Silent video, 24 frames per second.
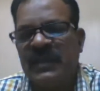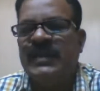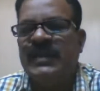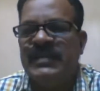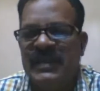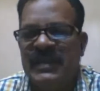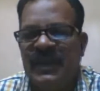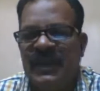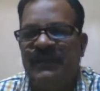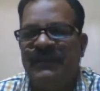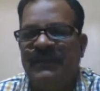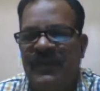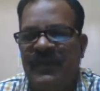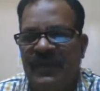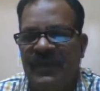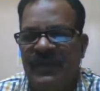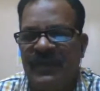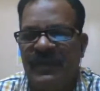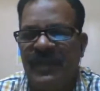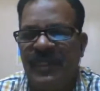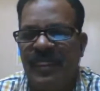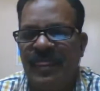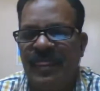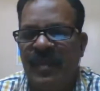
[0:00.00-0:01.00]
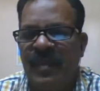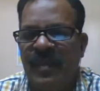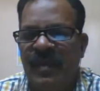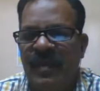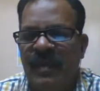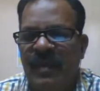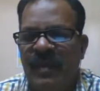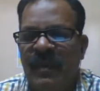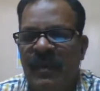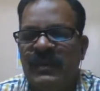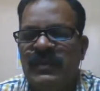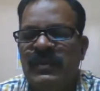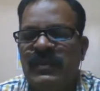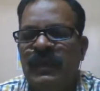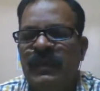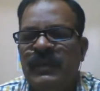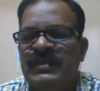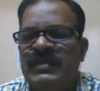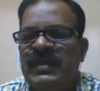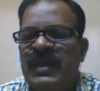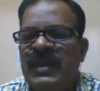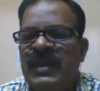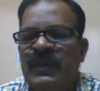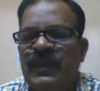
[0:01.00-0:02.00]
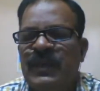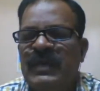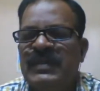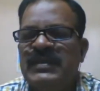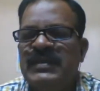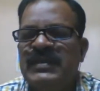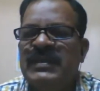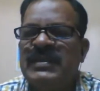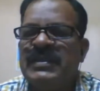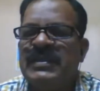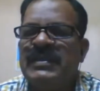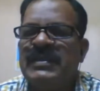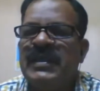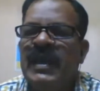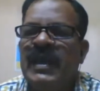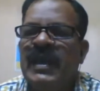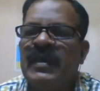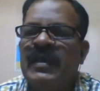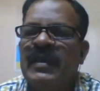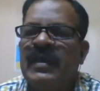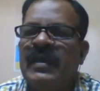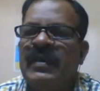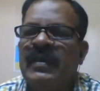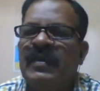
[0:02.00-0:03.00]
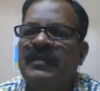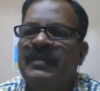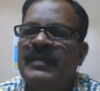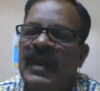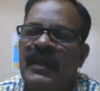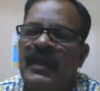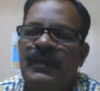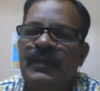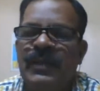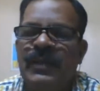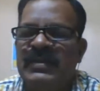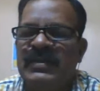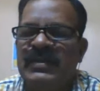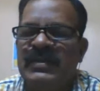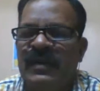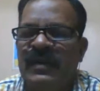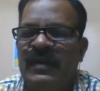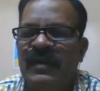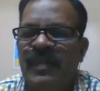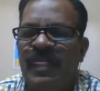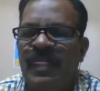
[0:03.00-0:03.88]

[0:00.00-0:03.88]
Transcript: GNP. Suppose GNP is increasing at a rate of 10%,